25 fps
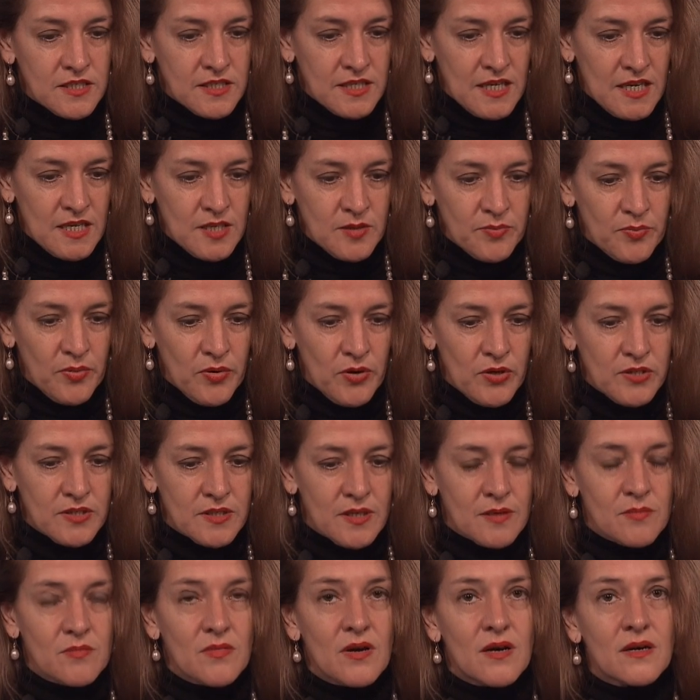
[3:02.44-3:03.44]
standpoints
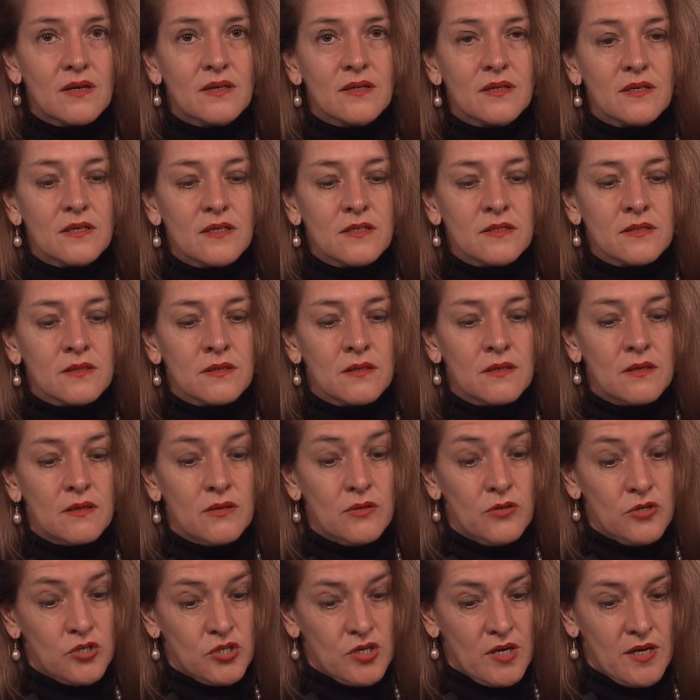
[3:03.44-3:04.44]
and markers,
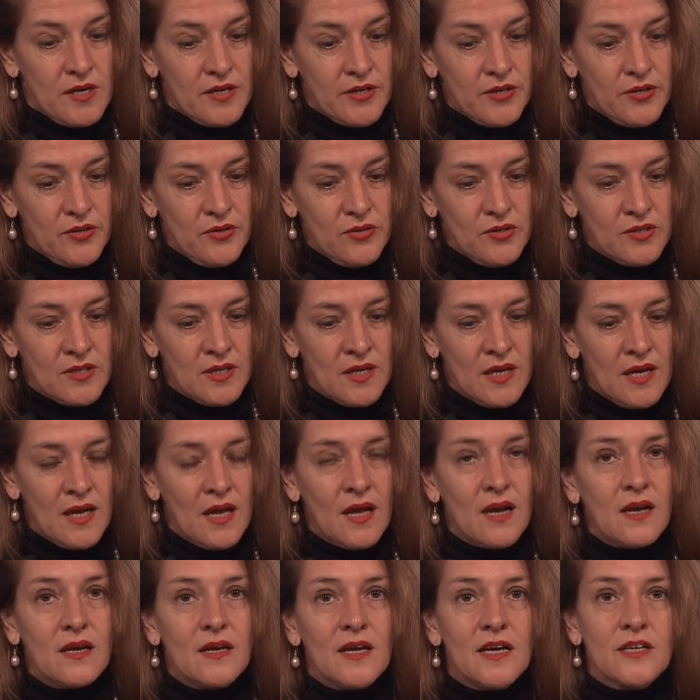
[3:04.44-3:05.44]
Lynch argued,
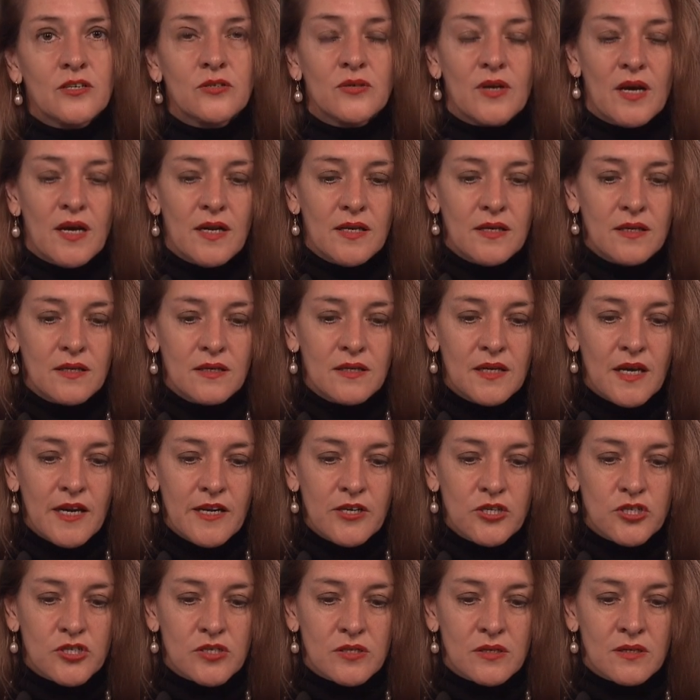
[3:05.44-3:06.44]
led to
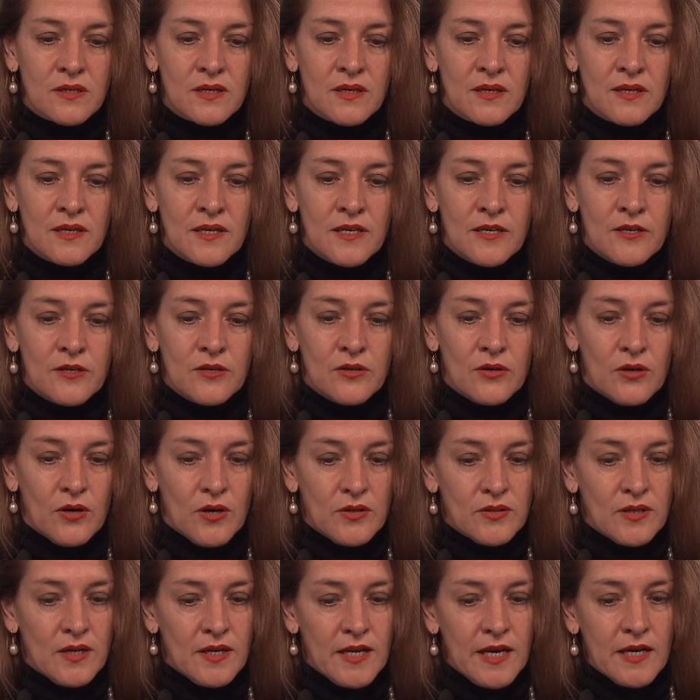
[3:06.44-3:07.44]
alienation, or
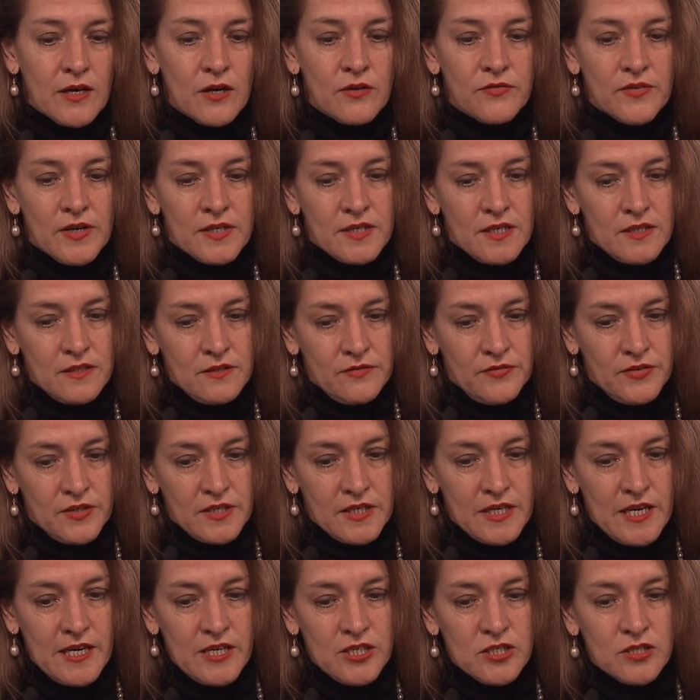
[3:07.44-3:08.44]
the lack of
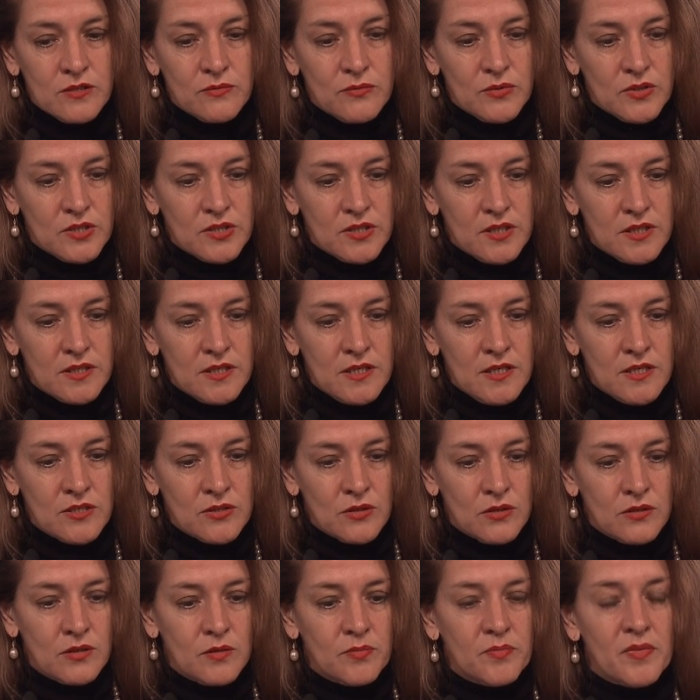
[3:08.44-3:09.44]
identification with cities
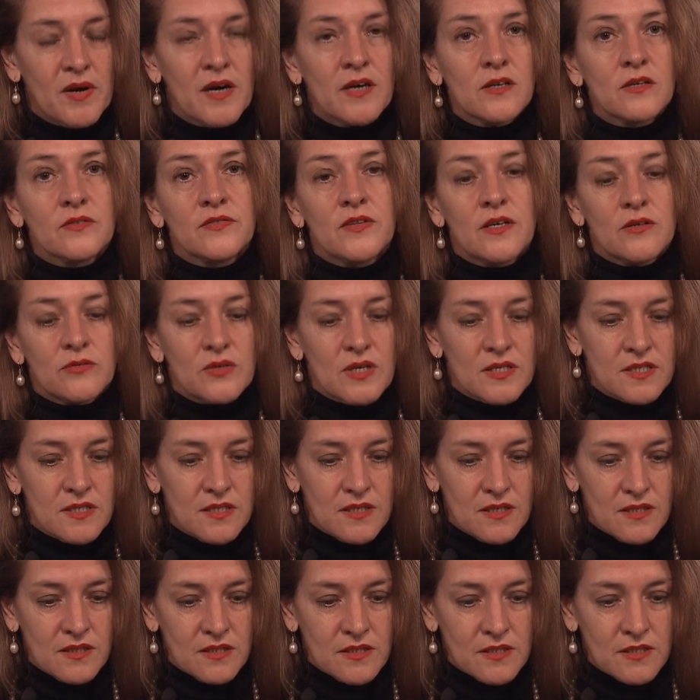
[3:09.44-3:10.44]
on the part of their
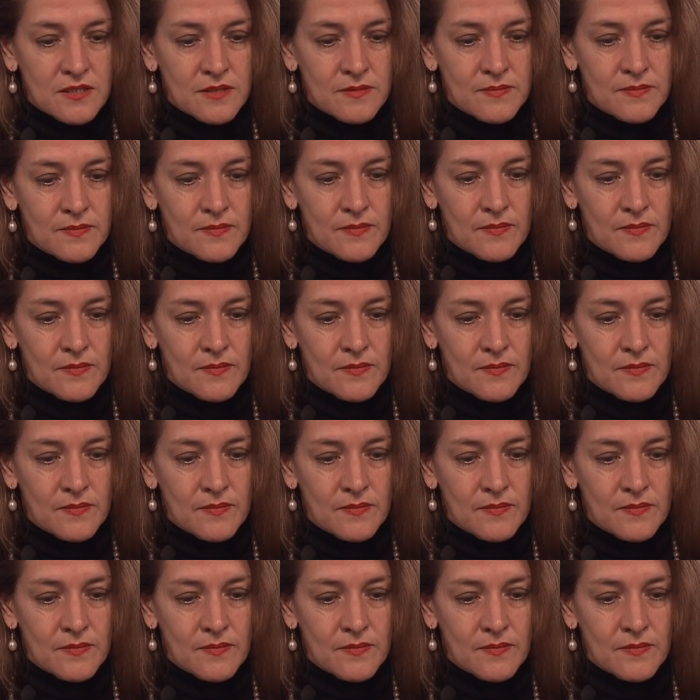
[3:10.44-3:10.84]
residents.